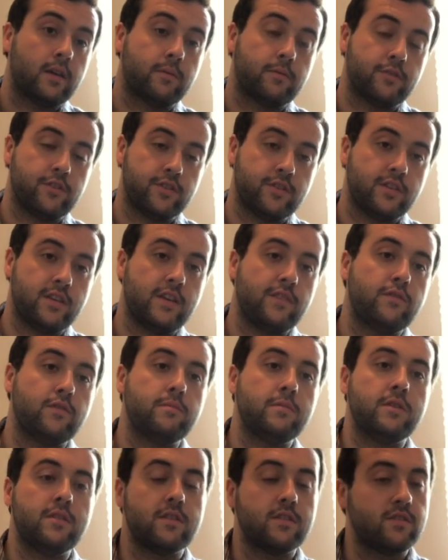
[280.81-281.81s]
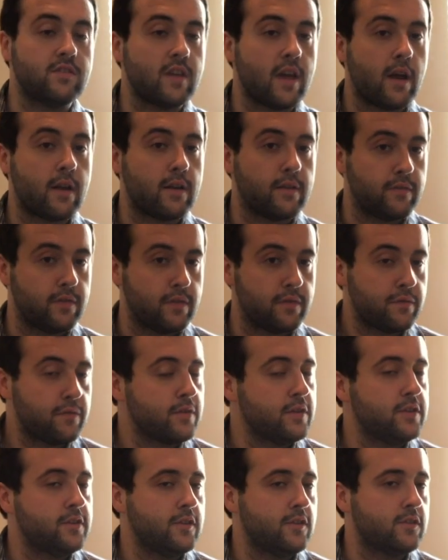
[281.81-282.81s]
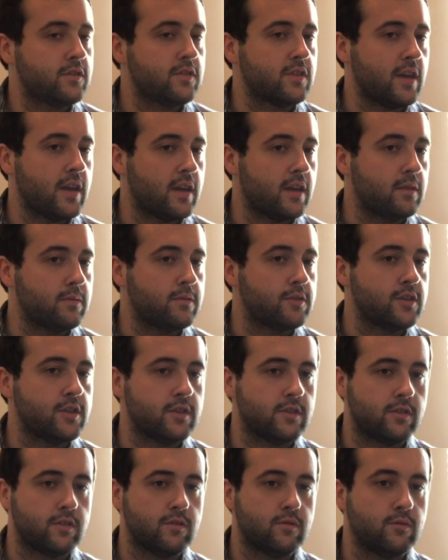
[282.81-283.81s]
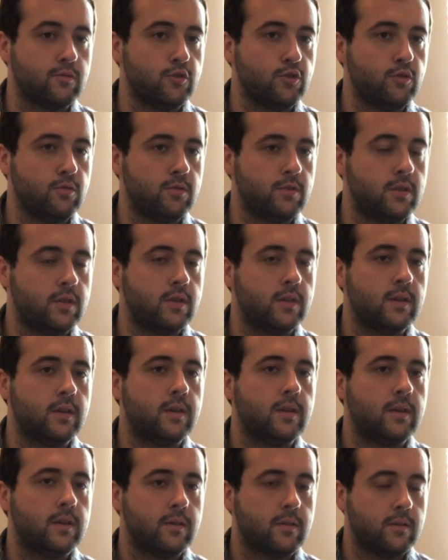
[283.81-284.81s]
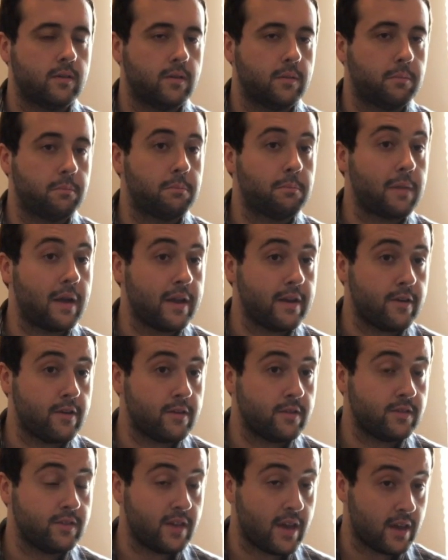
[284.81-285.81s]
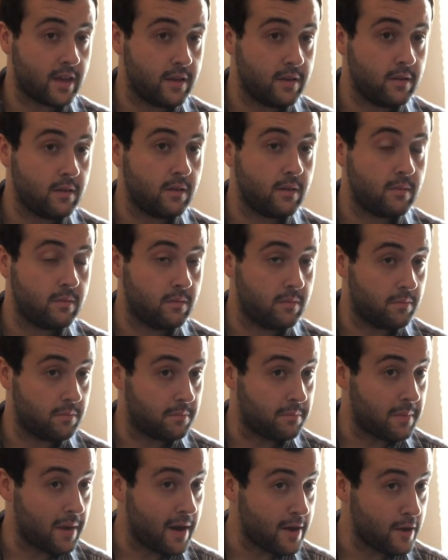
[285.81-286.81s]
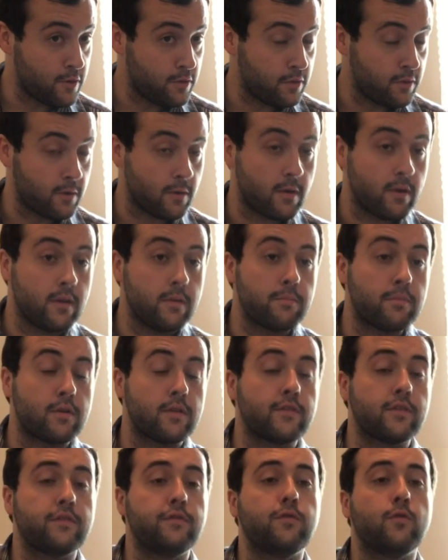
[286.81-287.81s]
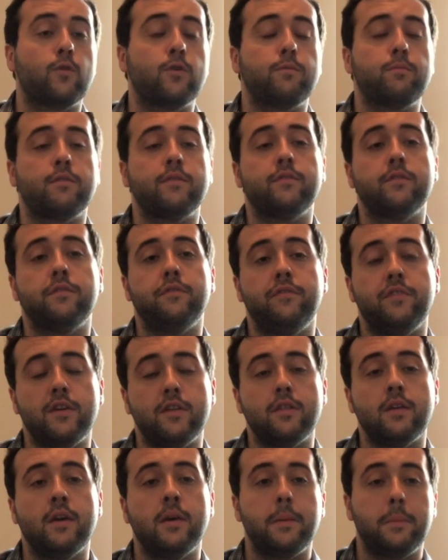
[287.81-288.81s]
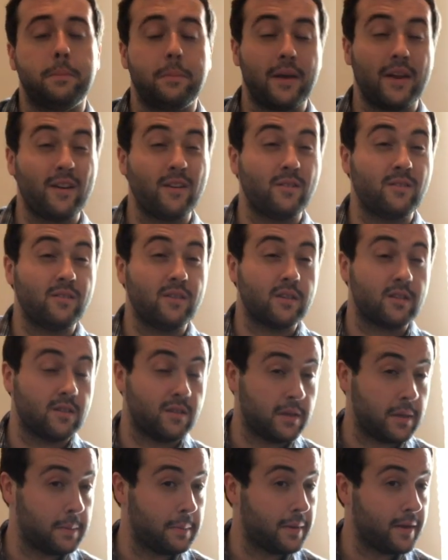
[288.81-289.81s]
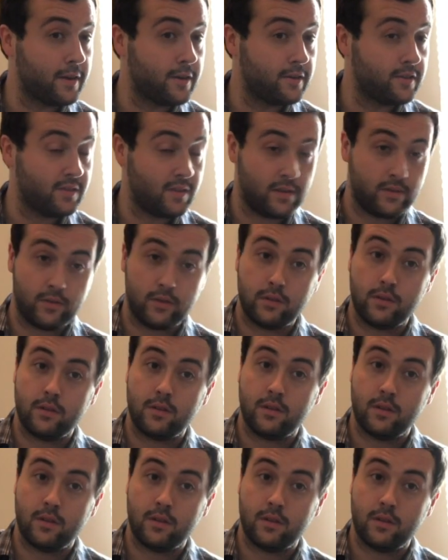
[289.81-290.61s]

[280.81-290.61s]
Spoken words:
which is giving me the sound of the Phrygian scale, which is root, minor 2nd, minor 3rd, perfect 4th, perfect 5th, minor 6th, minor 7th.